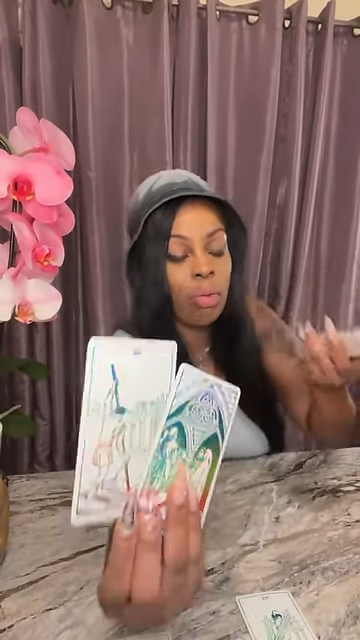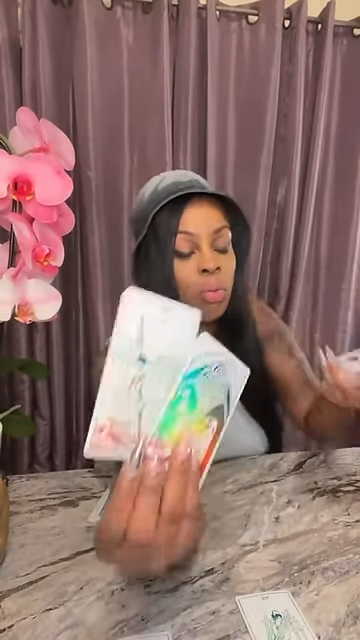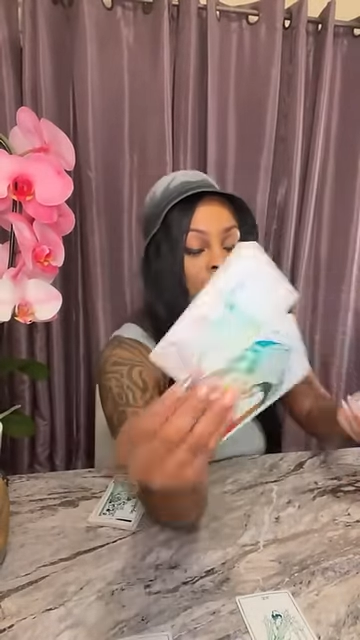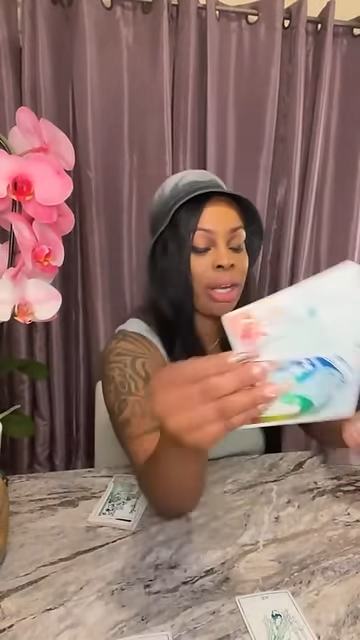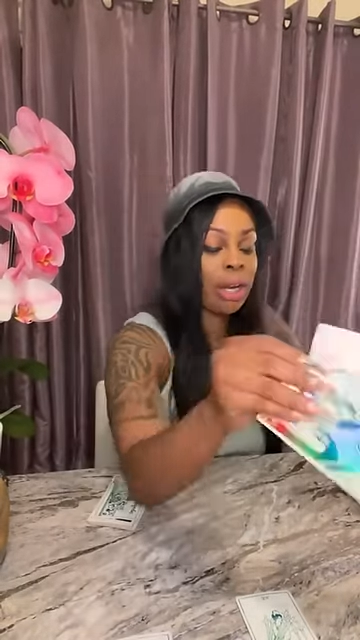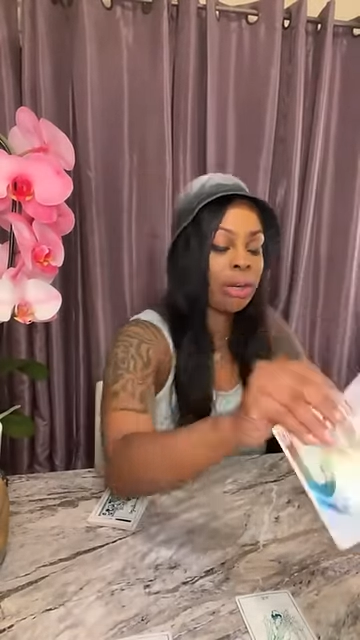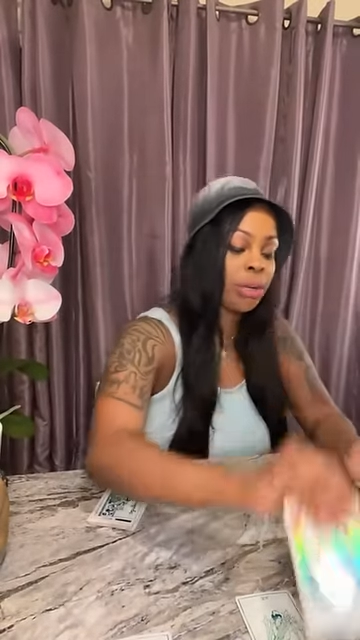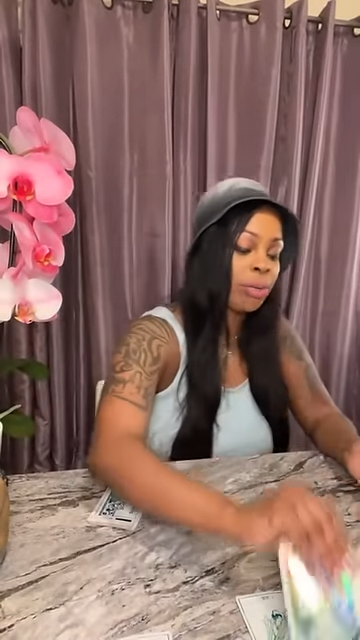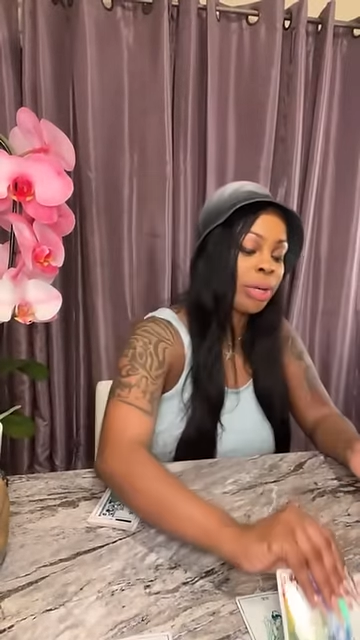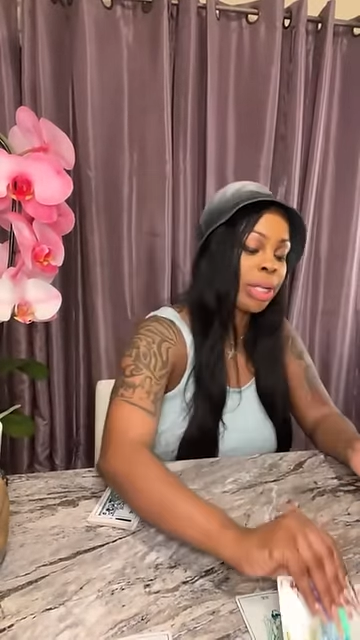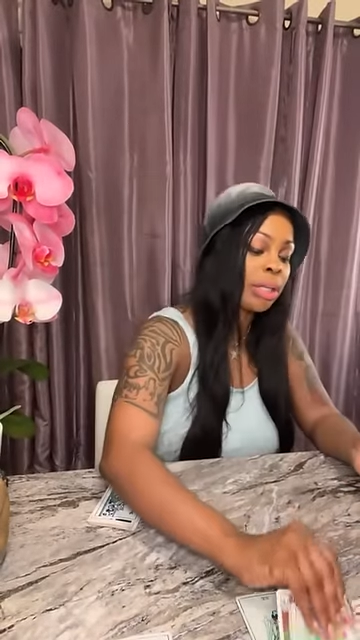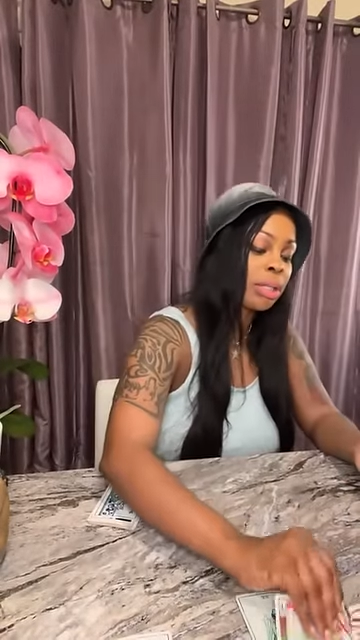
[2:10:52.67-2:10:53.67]
what they're
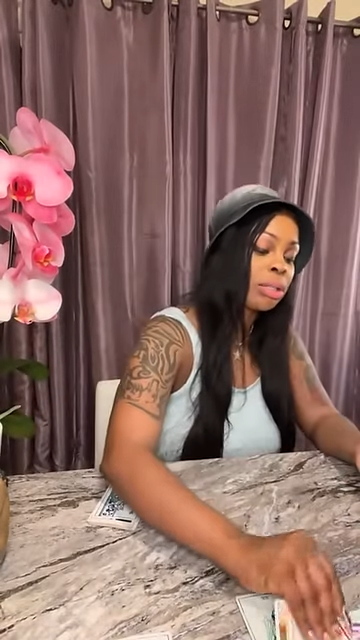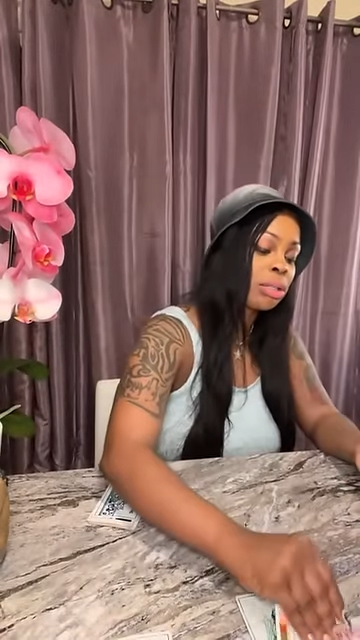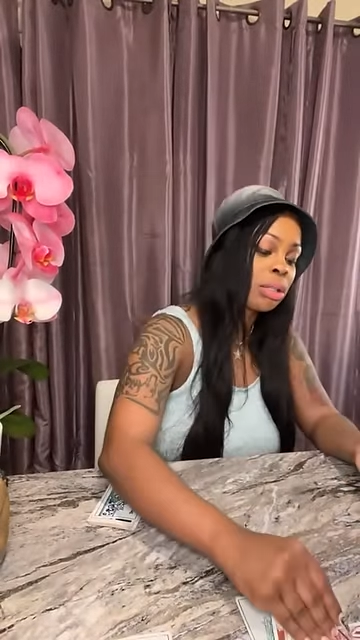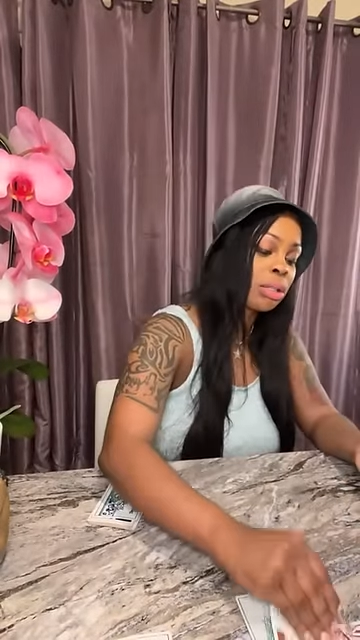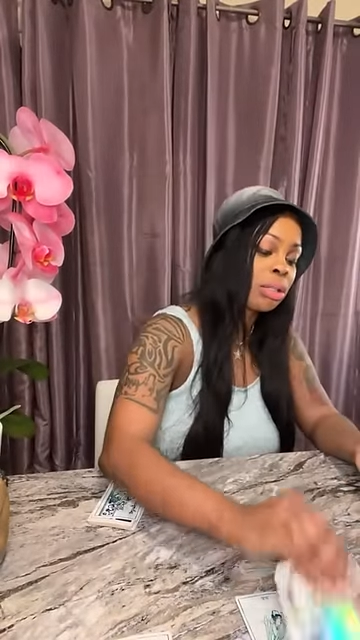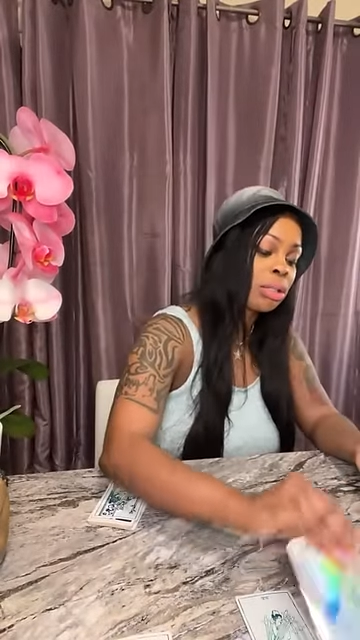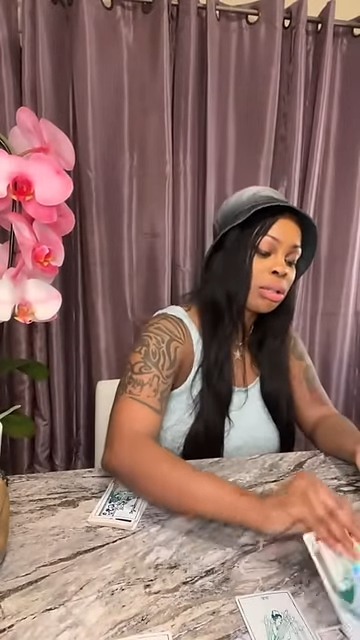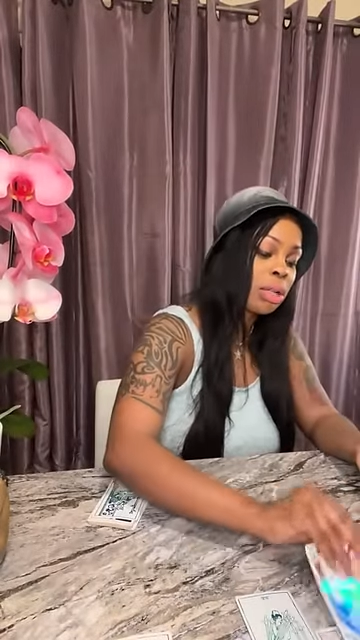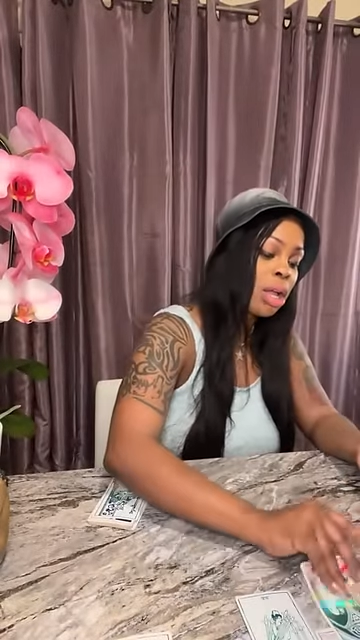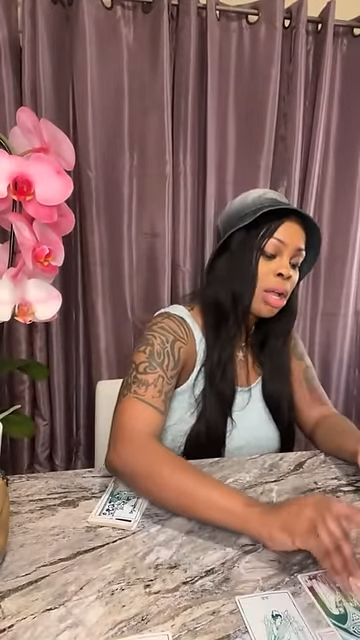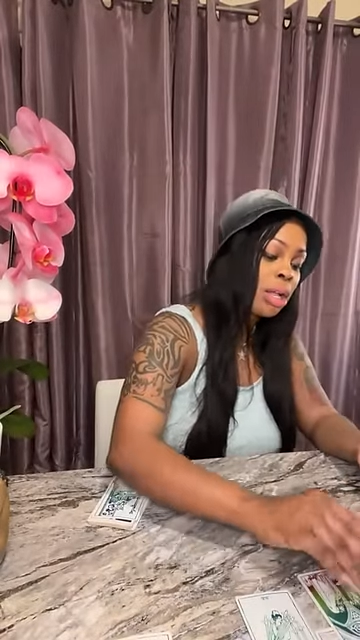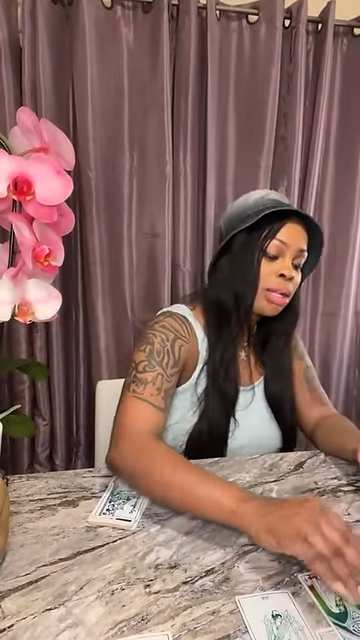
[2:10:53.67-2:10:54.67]
doing.
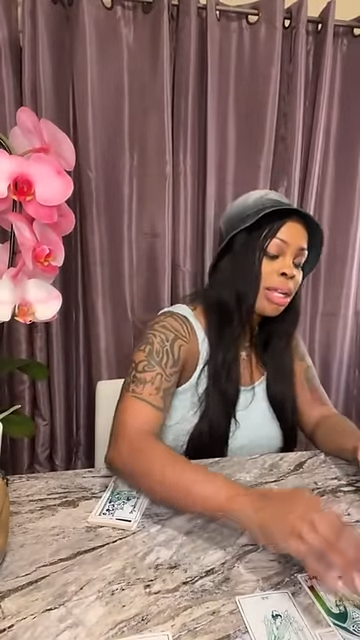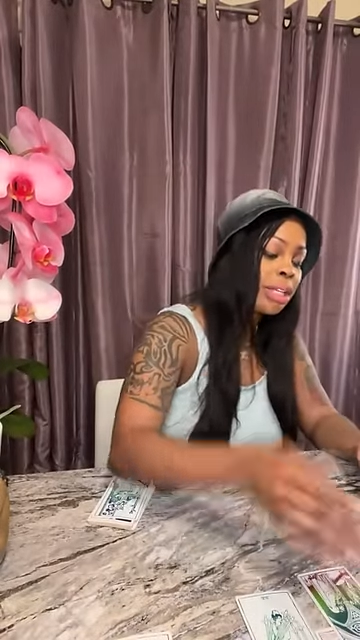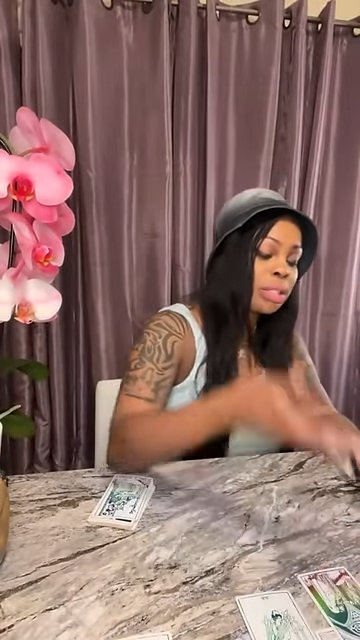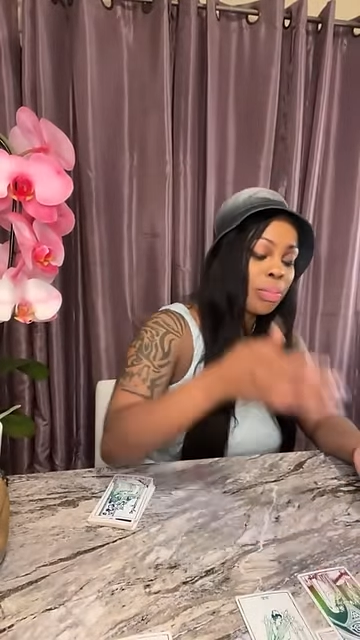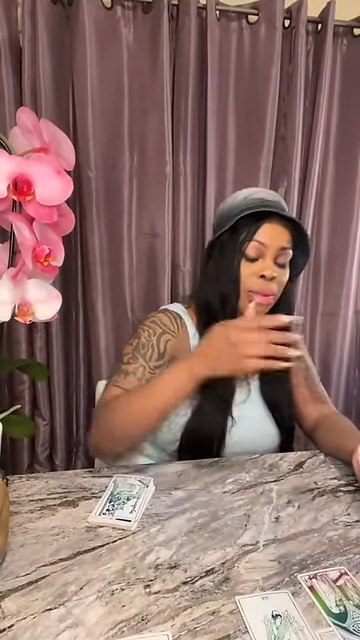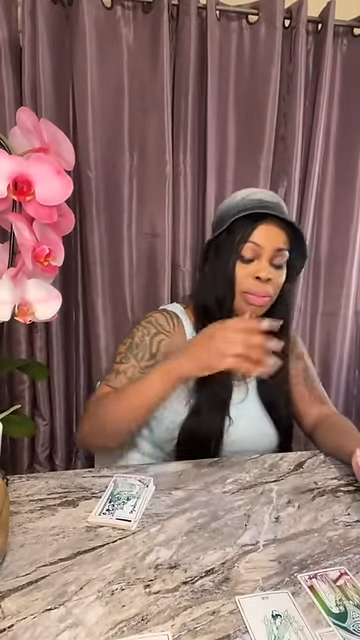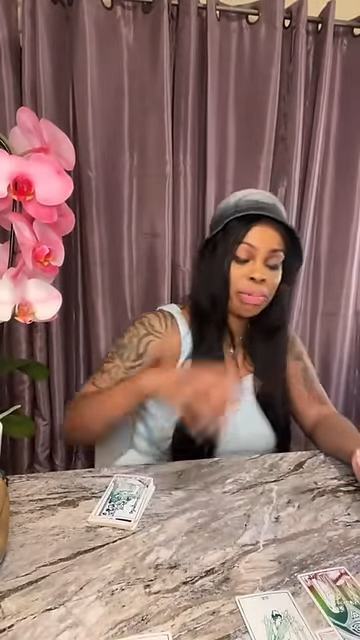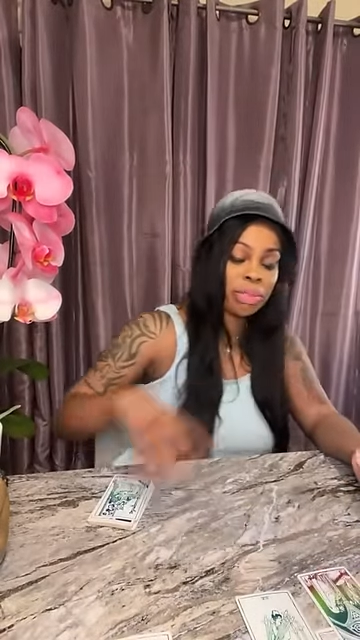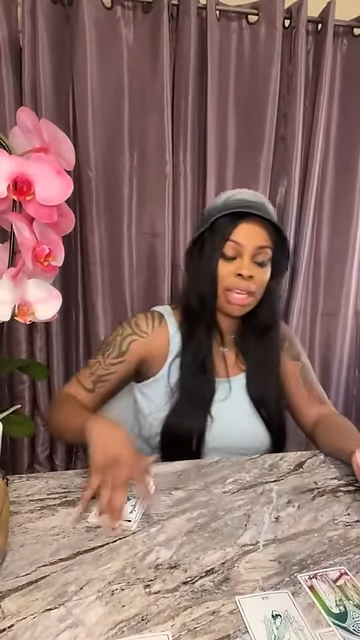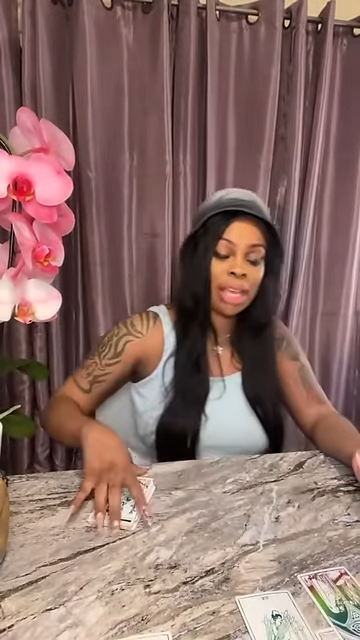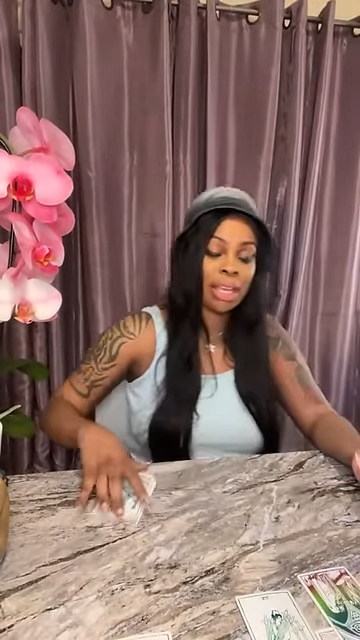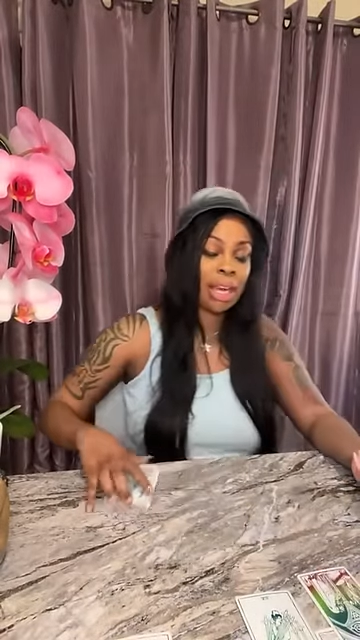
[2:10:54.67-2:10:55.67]
These are people
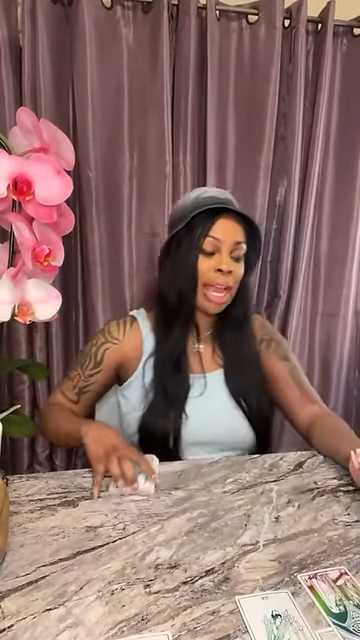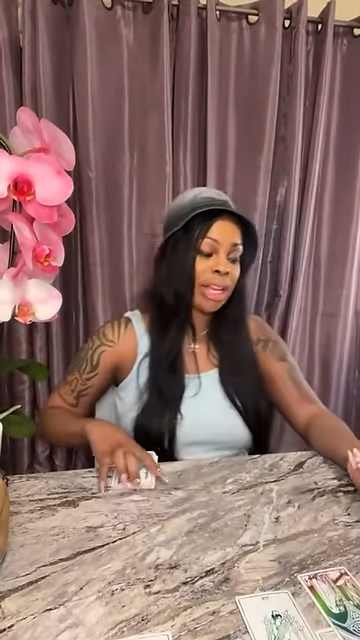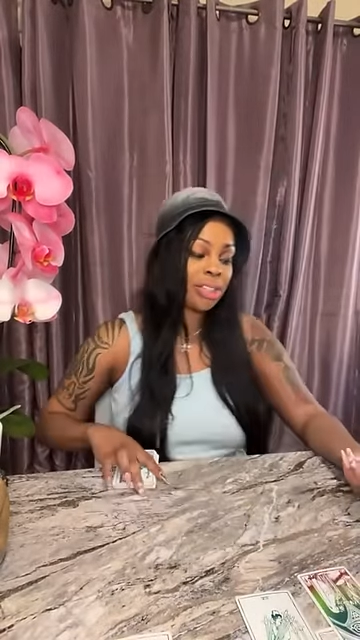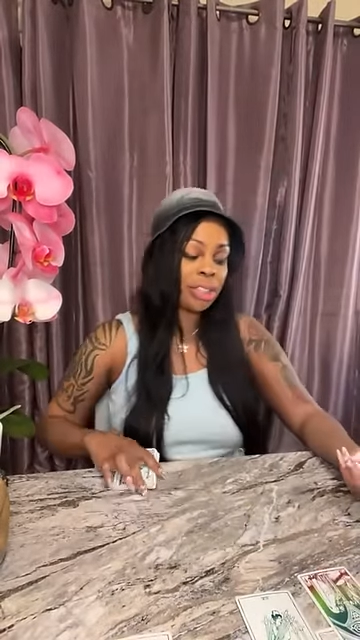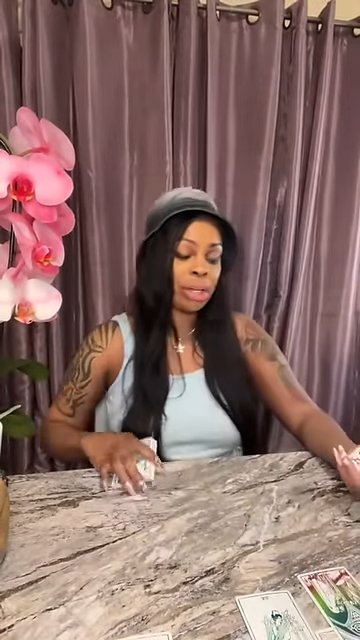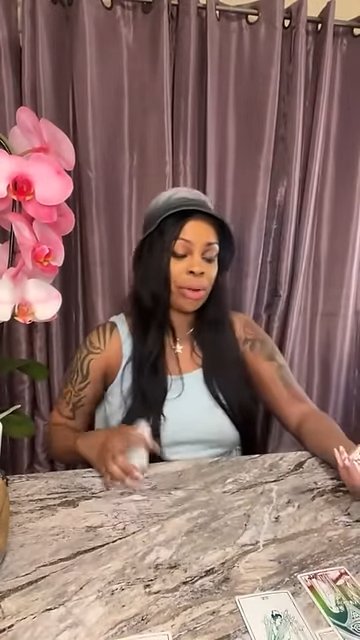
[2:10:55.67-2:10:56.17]
taking action